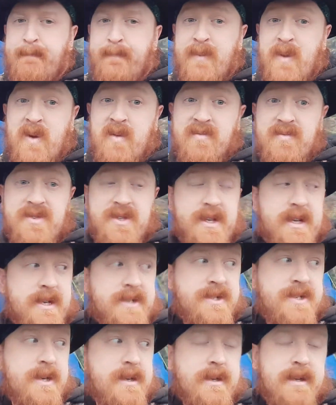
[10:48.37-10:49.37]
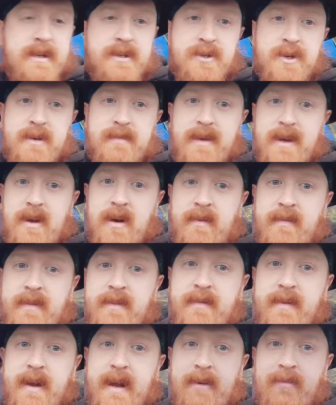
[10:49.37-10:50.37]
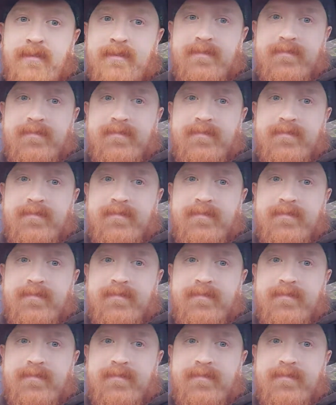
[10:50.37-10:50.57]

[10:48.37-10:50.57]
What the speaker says: So I'm just going to chill and enjoy my coffee for now.